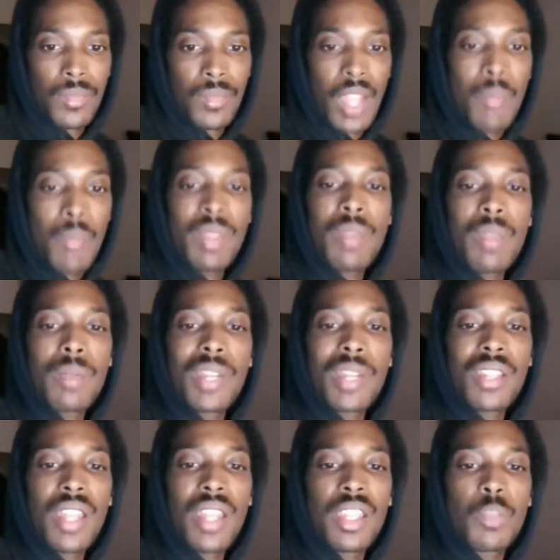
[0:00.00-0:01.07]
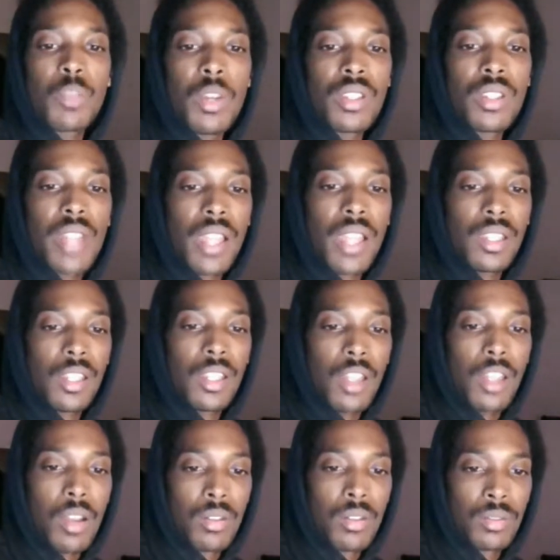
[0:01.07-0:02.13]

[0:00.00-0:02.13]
I mean, maybe that's not his personality though.